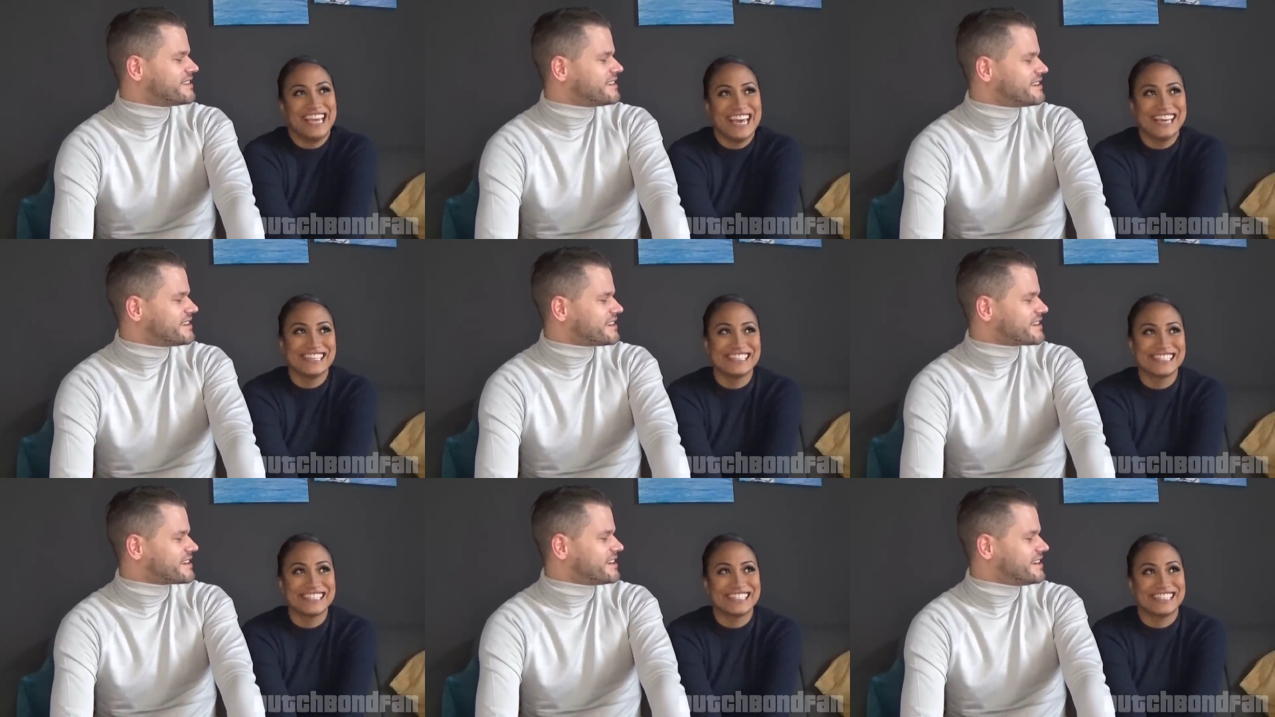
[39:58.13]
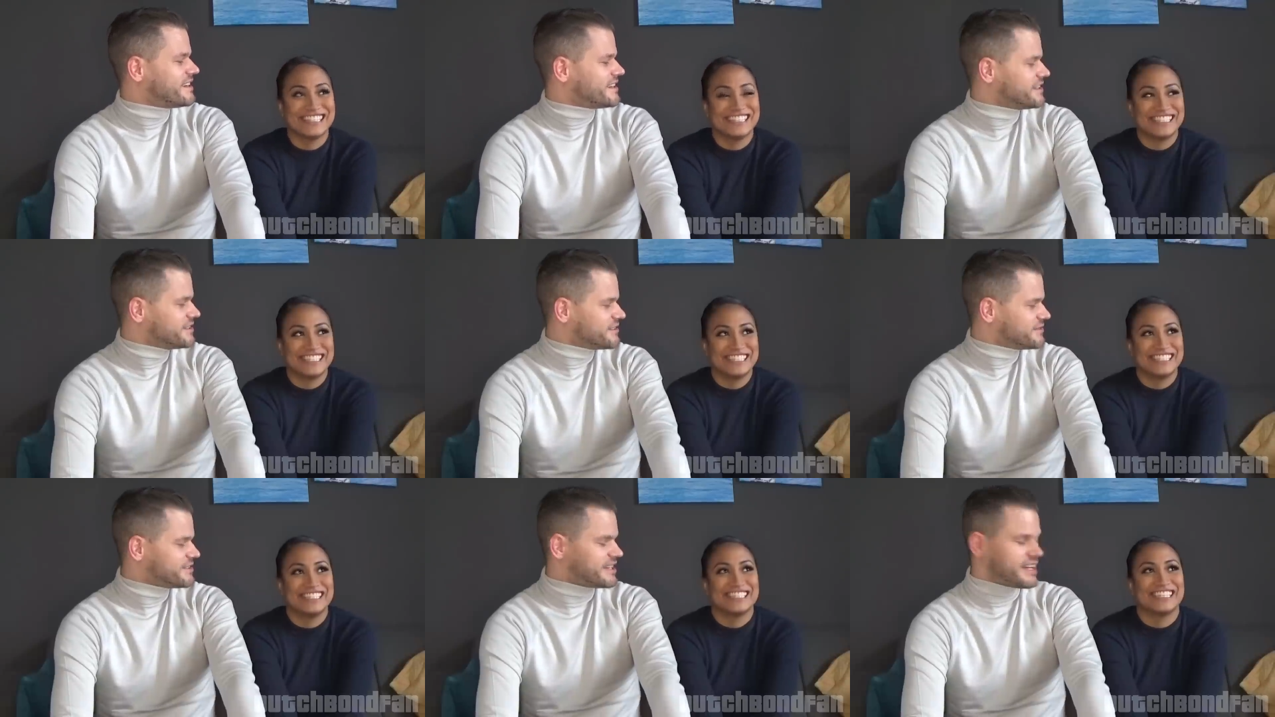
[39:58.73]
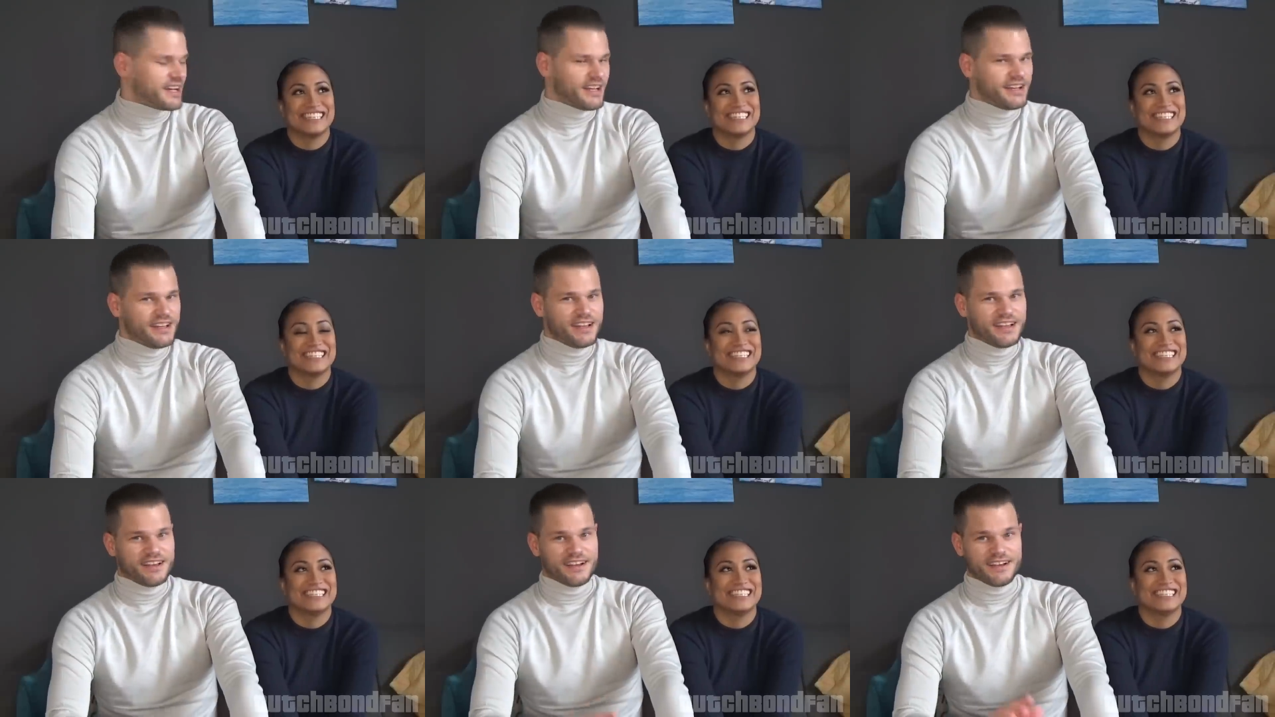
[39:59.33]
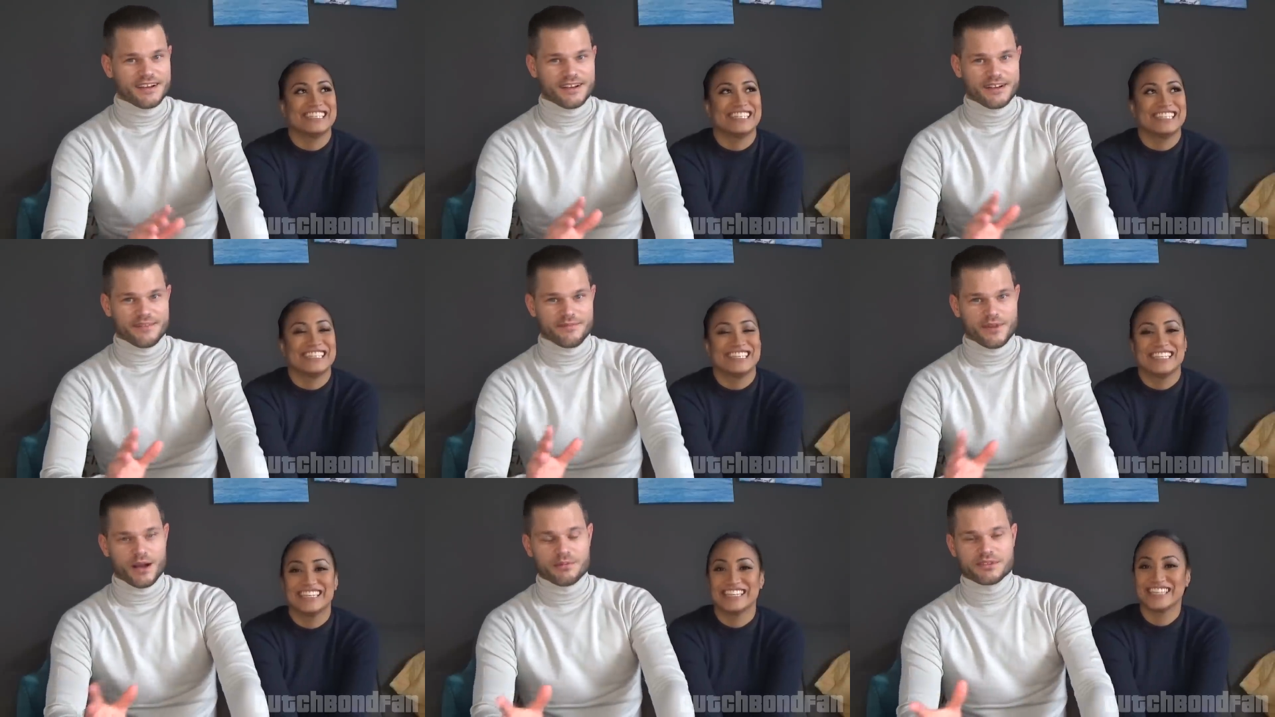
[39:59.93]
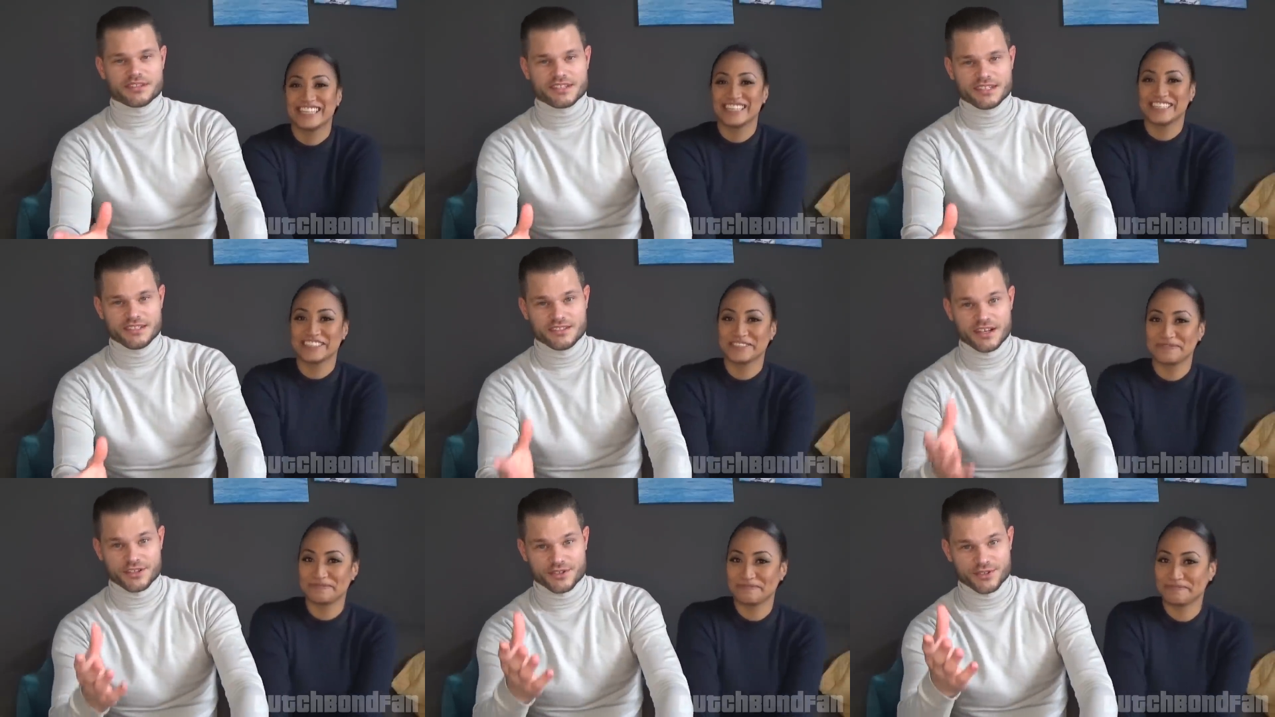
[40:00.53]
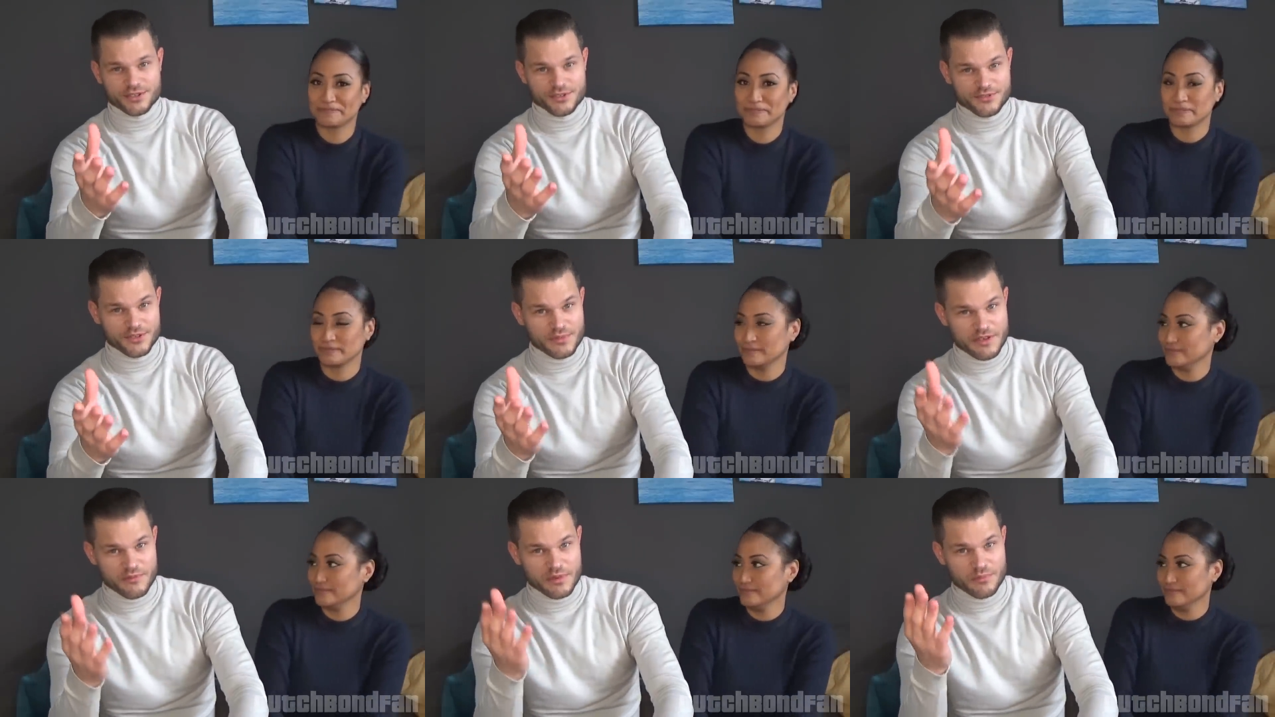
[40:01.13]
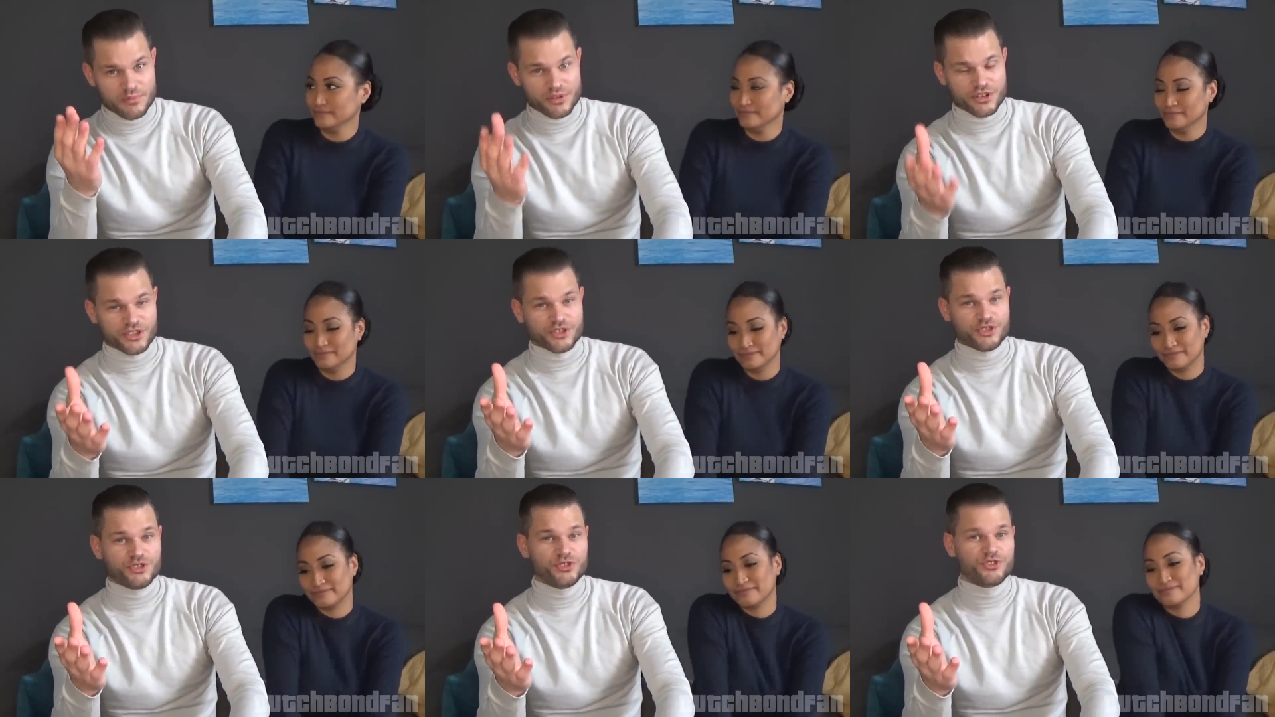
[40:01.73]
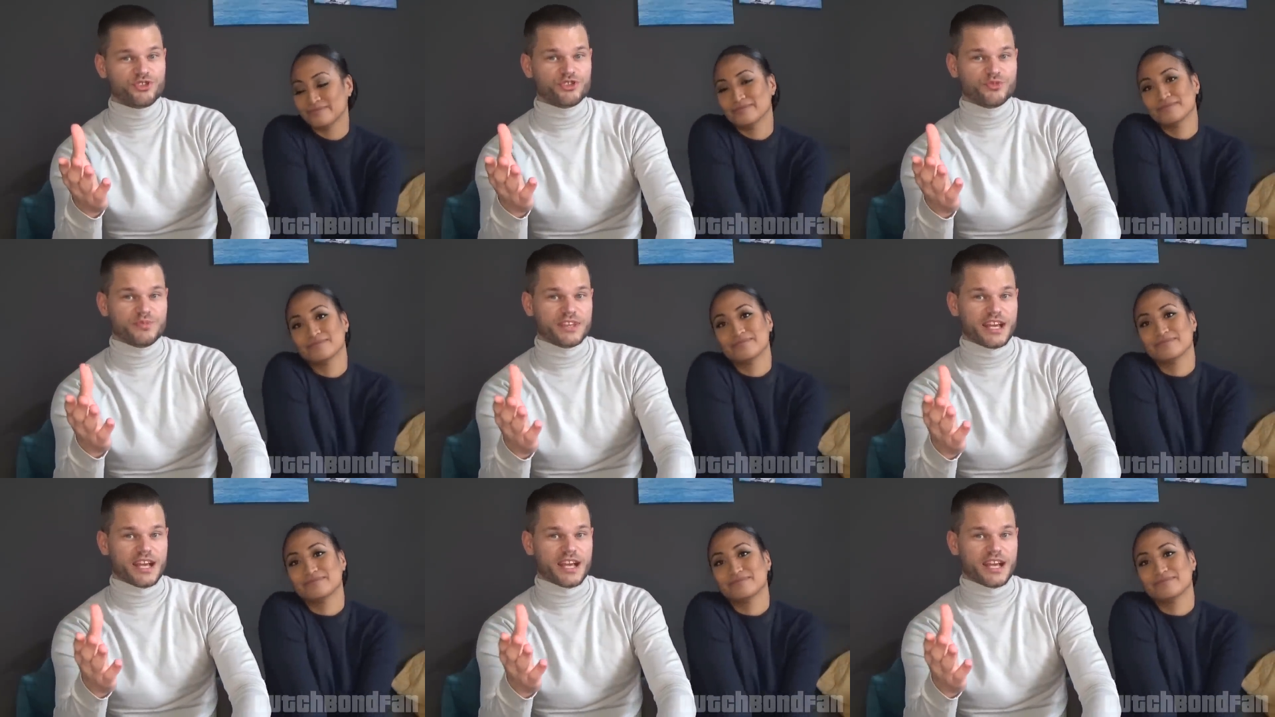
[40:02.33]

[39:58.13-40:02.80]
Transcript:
Speaker 1: yes. Kind of, yeah. Um, obviously, not all of them have been put on YouTube